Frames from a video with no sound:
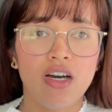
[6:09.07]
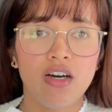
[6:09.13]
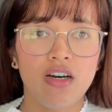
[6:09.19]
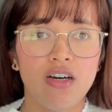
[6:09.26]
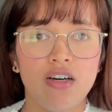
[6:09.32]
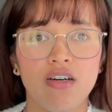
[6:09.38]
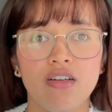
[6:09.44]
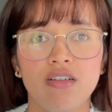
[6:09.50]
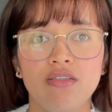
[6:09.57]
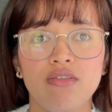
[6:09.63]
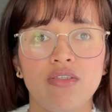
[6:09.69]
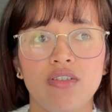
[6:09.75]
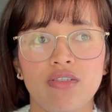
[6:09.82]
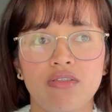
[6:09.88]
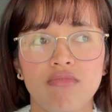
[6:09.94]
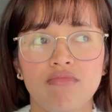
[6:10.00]

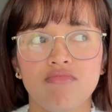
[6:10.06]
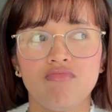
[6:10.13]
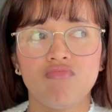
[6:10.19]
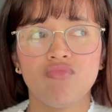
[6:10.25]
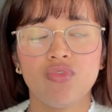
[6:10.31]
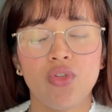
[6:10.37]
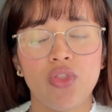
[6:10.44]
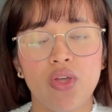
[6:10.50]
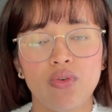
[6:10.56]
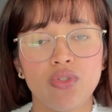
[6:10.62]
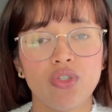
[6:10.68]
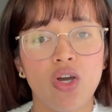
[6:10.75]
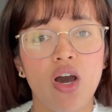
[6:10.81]
to those